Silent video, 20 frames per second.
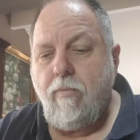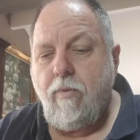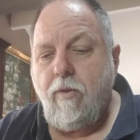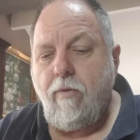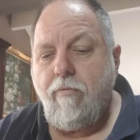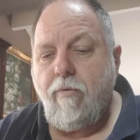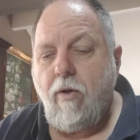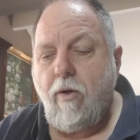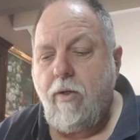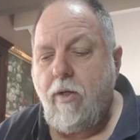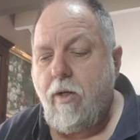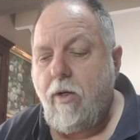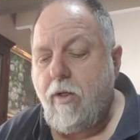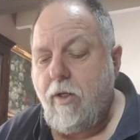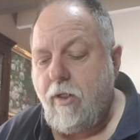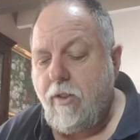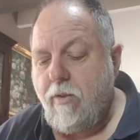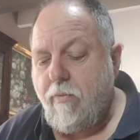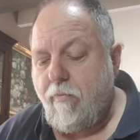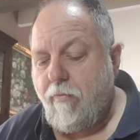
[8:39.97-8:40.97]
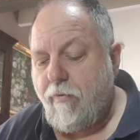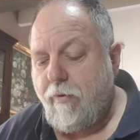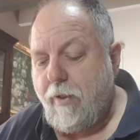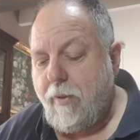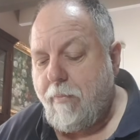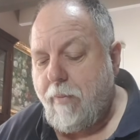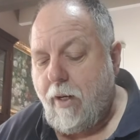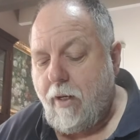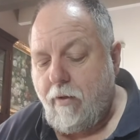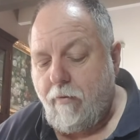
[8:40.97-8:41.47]
If I can get some
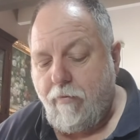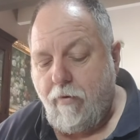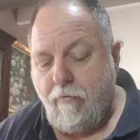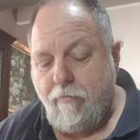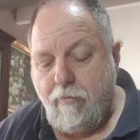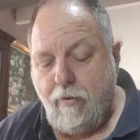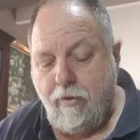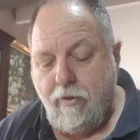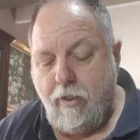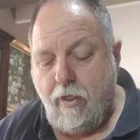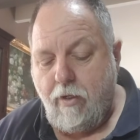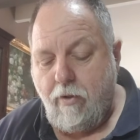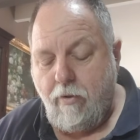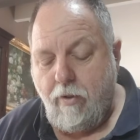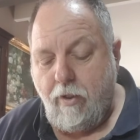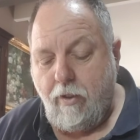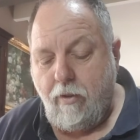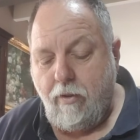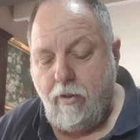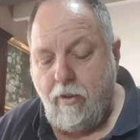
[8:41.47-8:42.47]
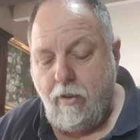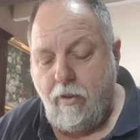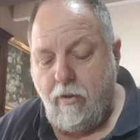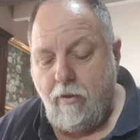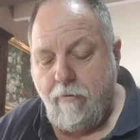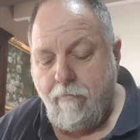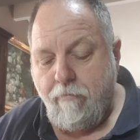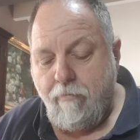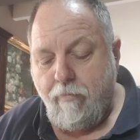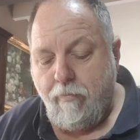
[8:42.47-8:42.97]
feedback if I've missed out on
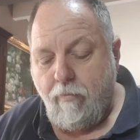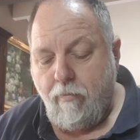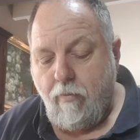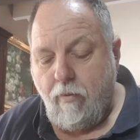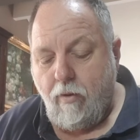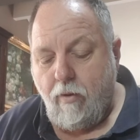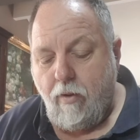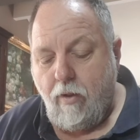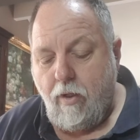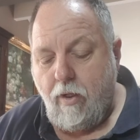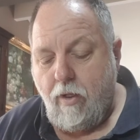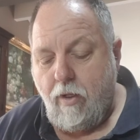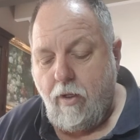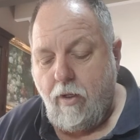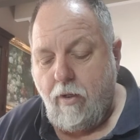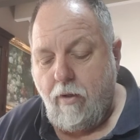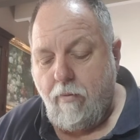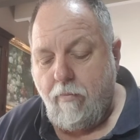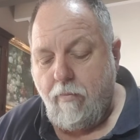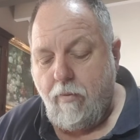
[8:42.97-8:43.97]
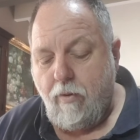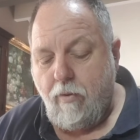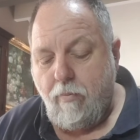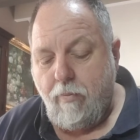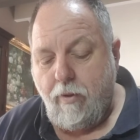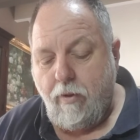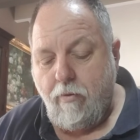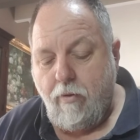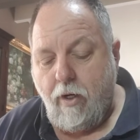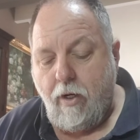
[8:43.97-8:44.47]
anything, it'd
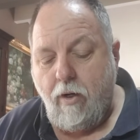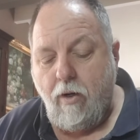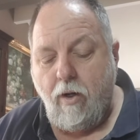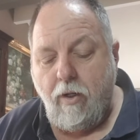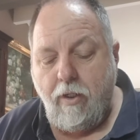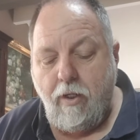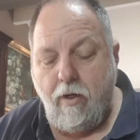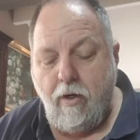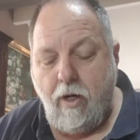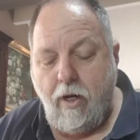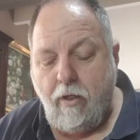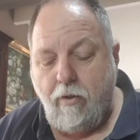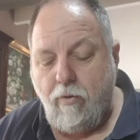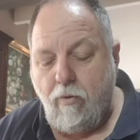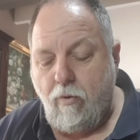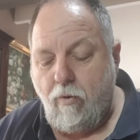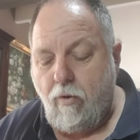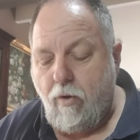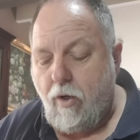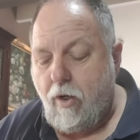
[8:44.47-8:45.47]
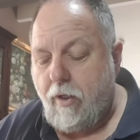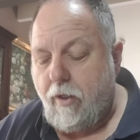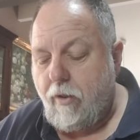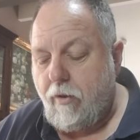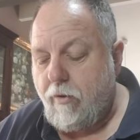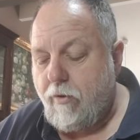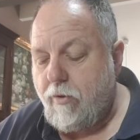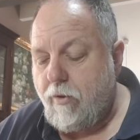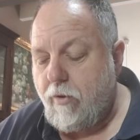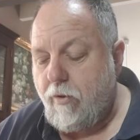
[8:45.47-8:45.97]
be great. Oh yeah, outdoor
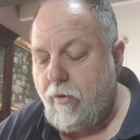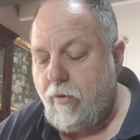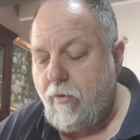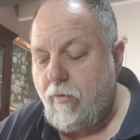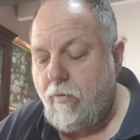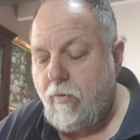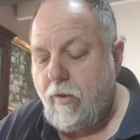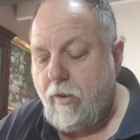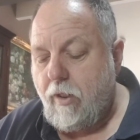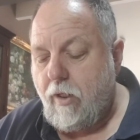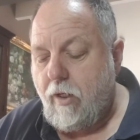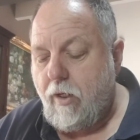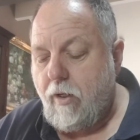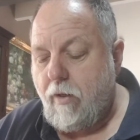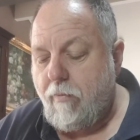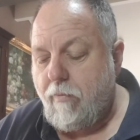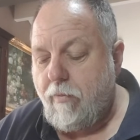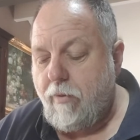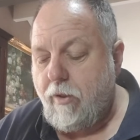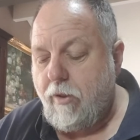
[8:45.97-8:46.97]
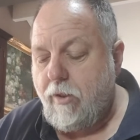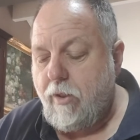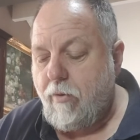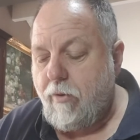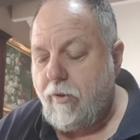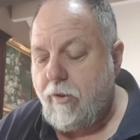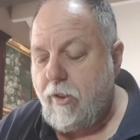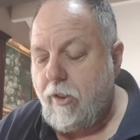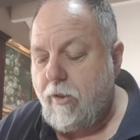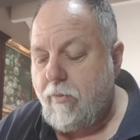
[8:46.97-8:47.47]
lighting too. There's
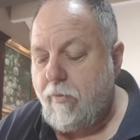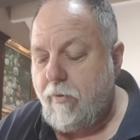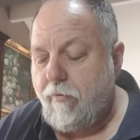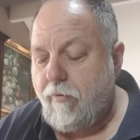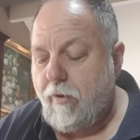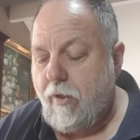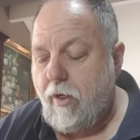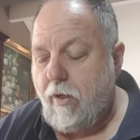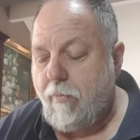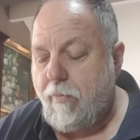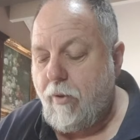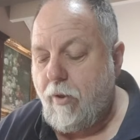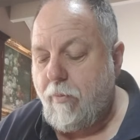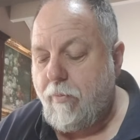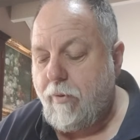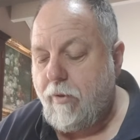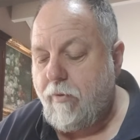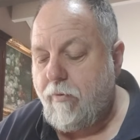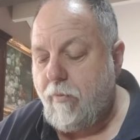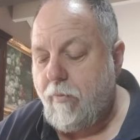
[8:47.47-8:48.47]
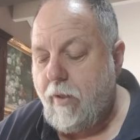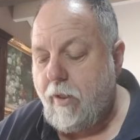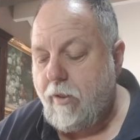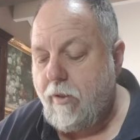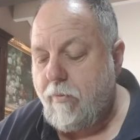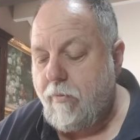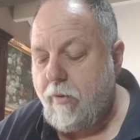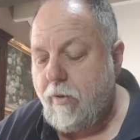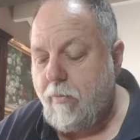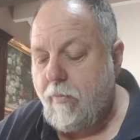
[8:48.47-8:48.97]
no assessment for that, a purpose for
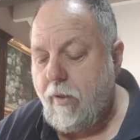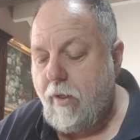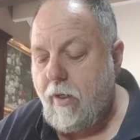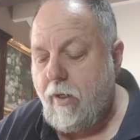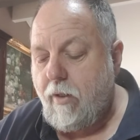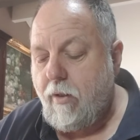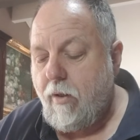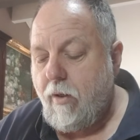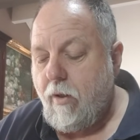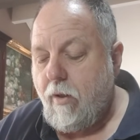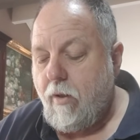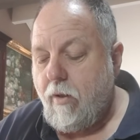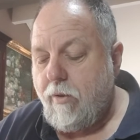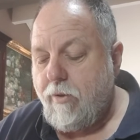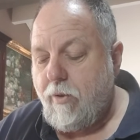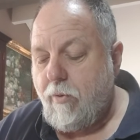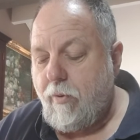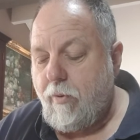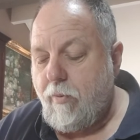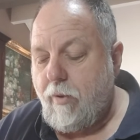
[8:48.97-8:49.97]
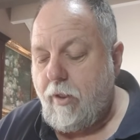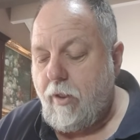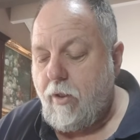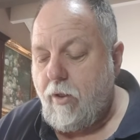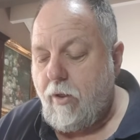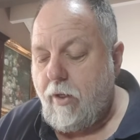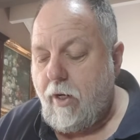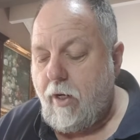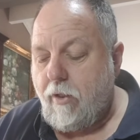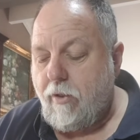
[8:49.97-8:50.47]
maximum demand. So when you
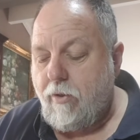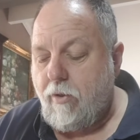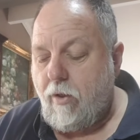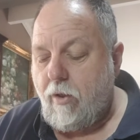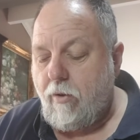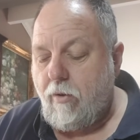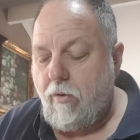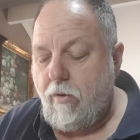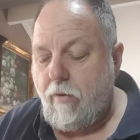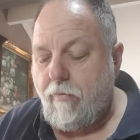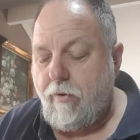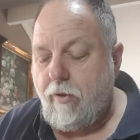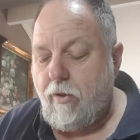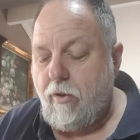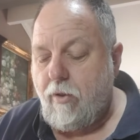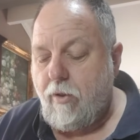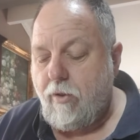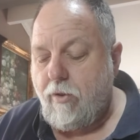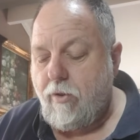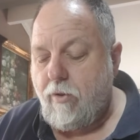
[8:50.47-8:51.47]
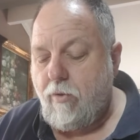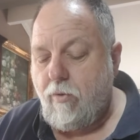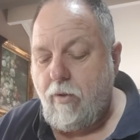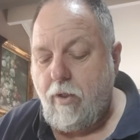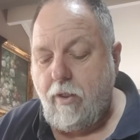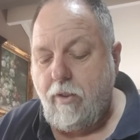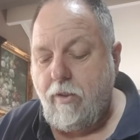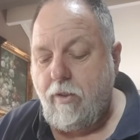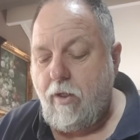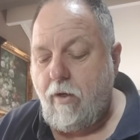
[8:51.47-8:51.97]
got outside living units and all
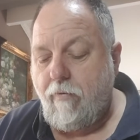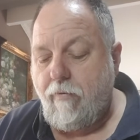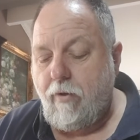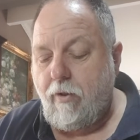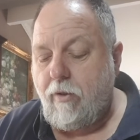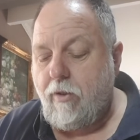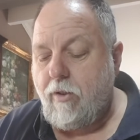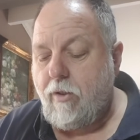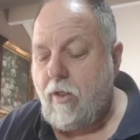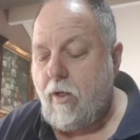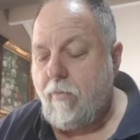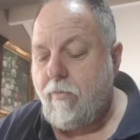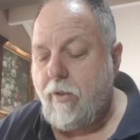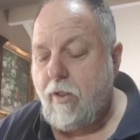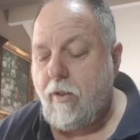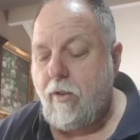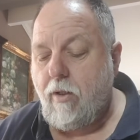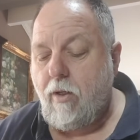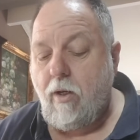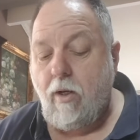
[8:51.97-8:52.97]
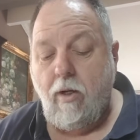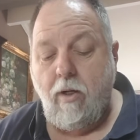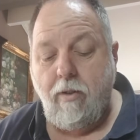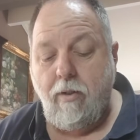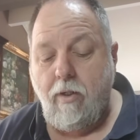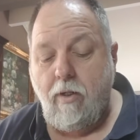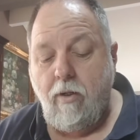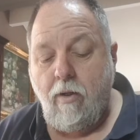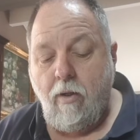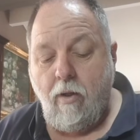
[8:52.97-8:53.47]
that stuff, it just comes
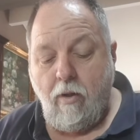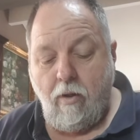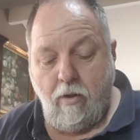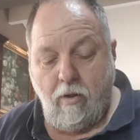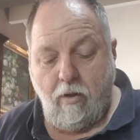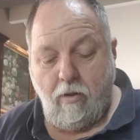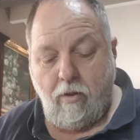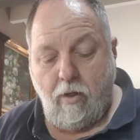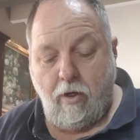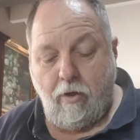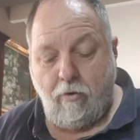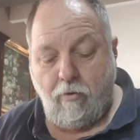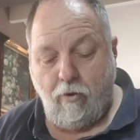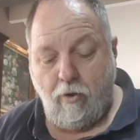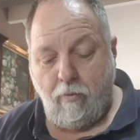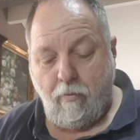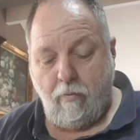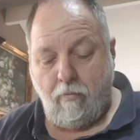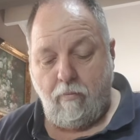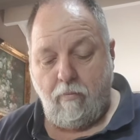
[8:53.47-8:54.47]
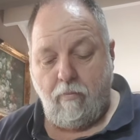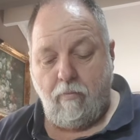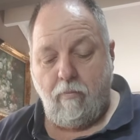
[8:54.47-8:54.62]
under load group